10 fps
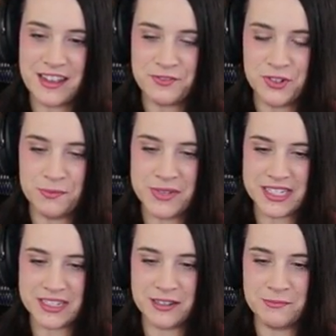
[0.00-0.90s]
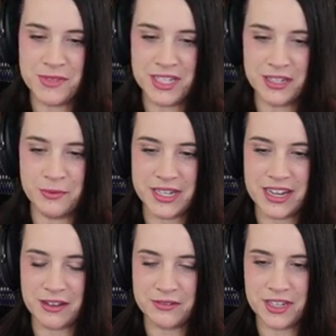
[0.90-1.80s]
After Miss Camilla went
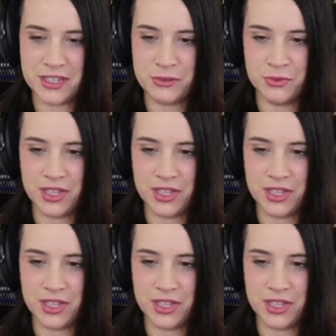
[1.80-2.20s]
out and you